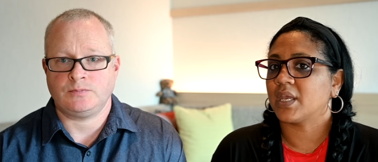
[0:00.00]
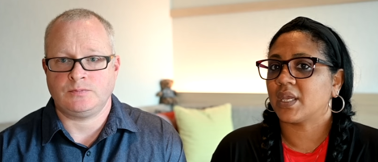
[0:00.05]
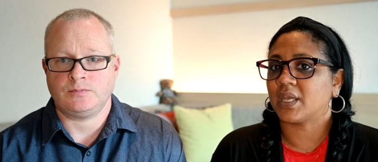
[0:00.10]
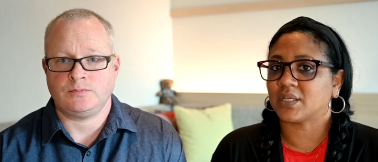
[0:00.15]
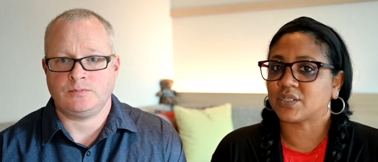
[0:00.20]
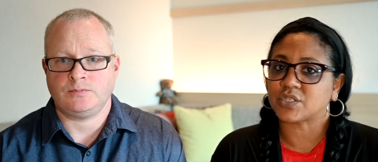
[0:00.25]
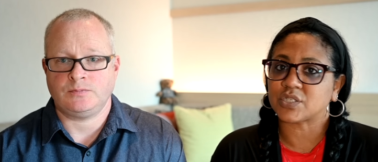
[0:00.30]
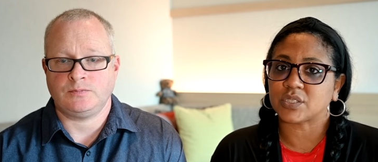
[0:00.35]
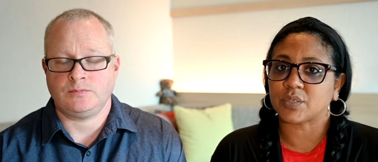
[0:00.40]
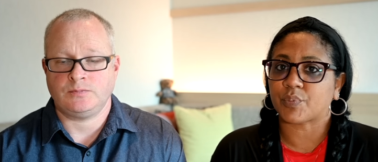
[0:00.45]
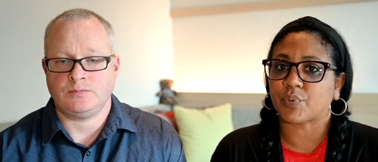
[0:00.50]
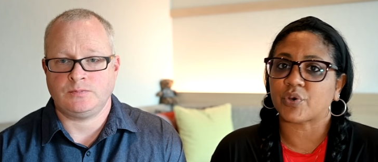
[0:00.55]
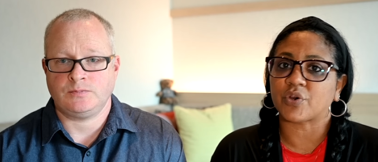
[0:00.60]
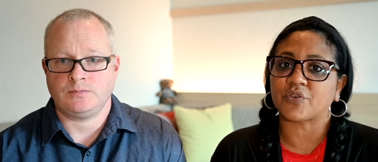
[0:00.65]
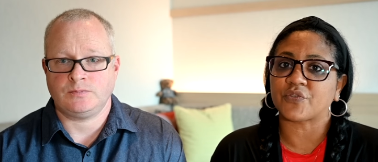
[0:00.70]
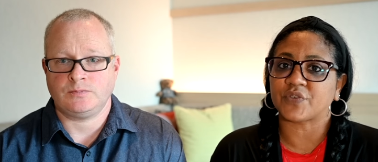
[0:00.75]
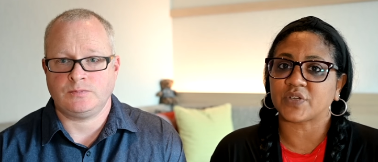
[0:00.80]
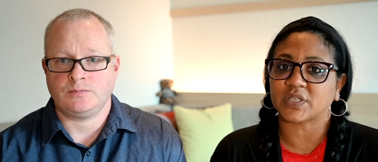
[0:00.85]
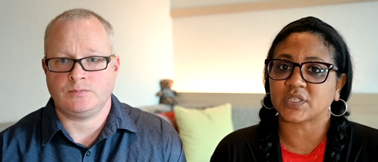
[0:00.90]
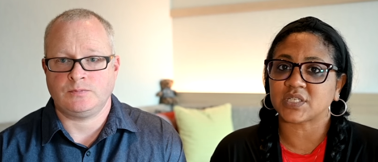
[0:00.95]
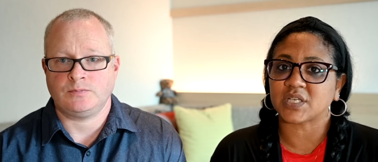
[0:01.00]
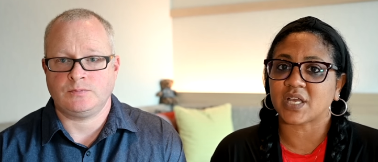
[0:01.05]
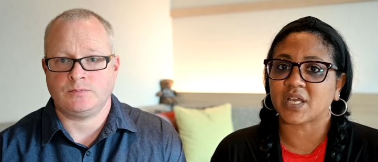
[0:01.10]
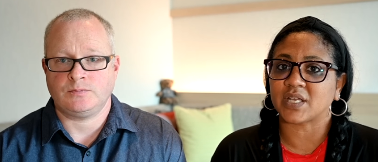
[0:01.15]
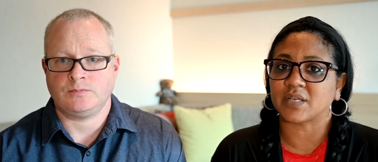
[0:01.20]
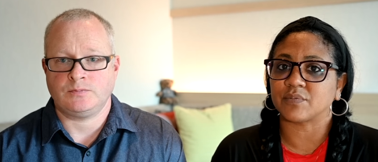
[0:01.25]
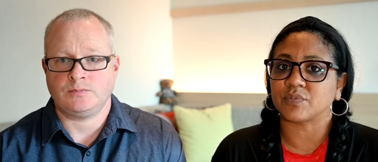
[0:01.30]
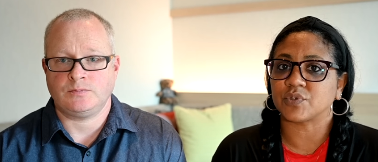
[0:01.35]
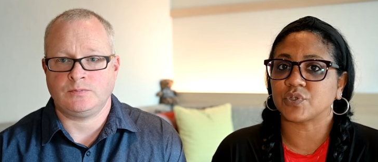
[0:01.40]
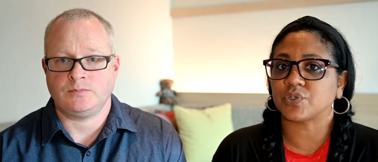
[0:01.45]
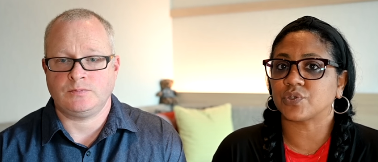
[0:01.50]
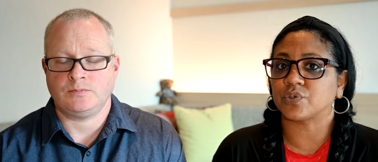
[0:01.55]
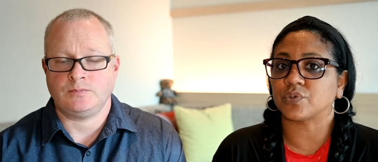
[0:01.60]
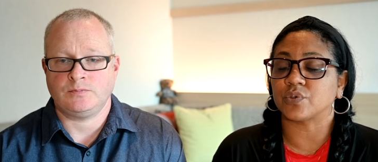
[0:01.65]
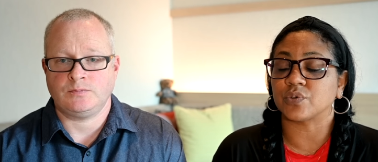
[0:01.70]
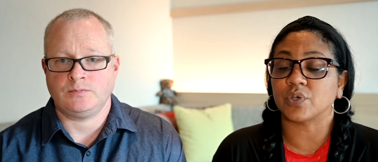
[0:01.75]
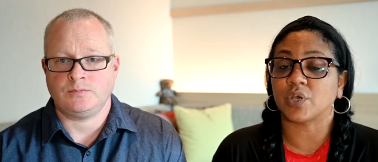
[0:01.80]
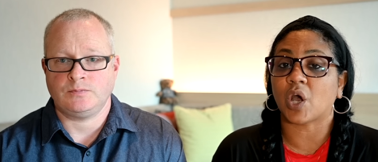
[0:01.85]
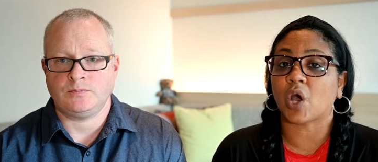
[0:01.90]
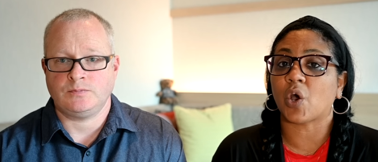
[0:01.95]
Speaker 1: It's the perfect time
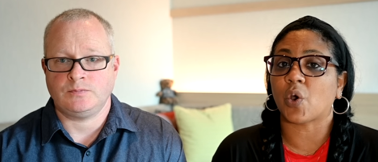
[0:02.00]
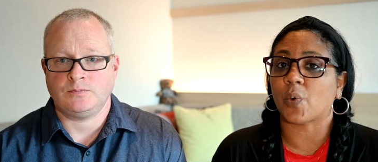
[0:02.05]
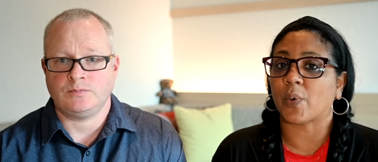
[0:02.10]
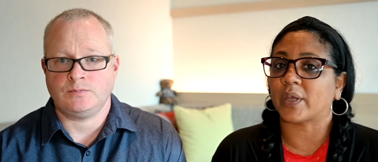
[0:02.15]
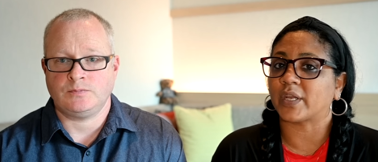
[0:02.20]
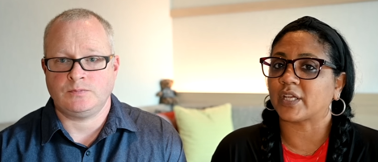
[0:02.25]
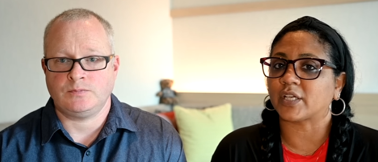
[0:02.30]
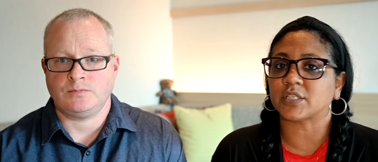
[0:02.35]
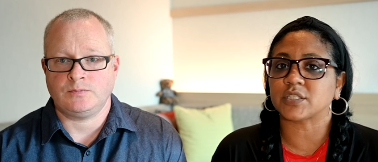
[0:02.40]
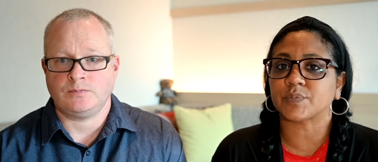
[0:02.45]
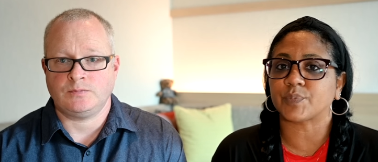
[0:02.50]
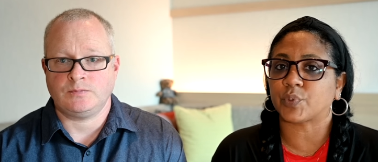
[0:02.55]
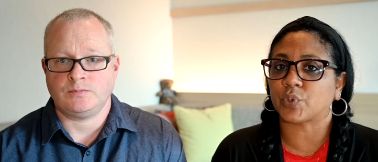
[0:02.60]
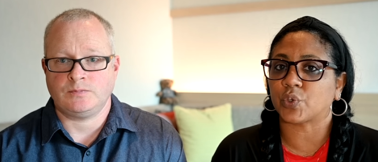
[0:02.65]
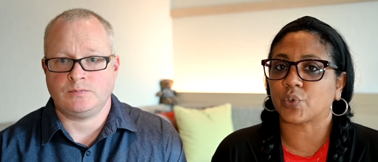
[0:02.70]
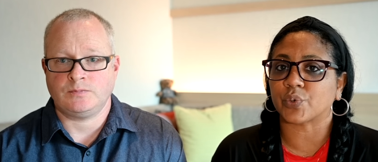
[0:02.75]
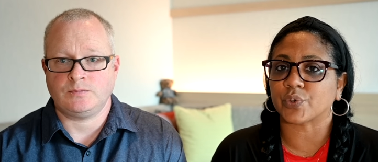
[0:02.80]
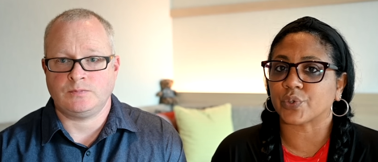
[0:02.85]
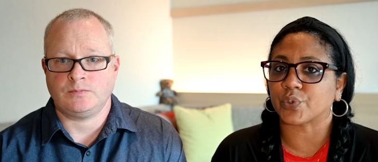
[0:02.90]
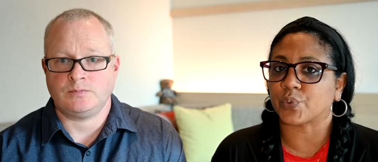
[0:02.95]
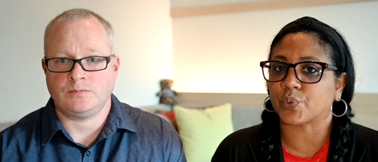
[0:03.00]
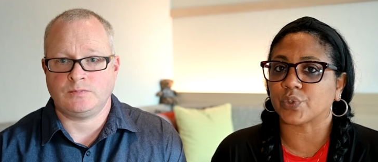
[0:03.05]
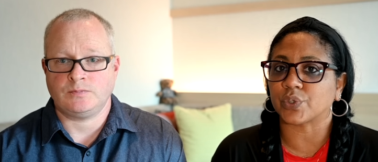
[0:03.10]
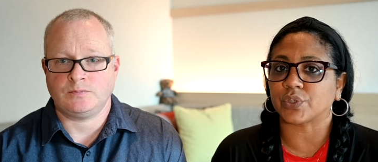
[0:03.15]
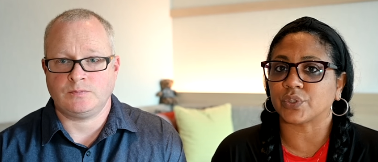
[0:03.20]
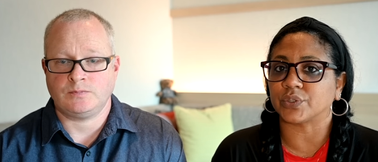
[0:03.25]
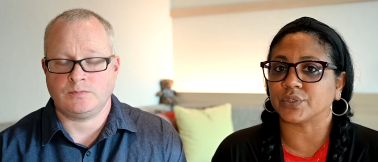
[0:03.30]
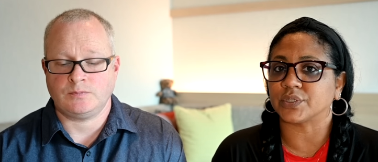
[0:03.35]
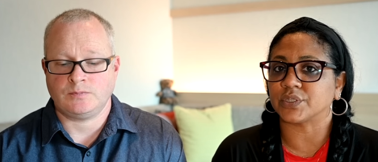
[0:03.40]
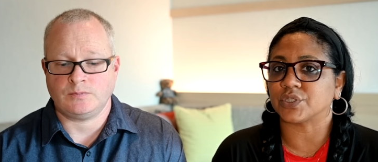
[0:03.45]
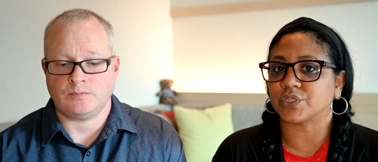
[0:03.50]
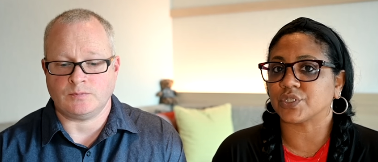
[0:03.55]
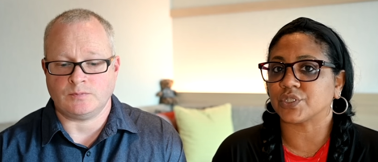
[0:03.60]
to go and explore the world and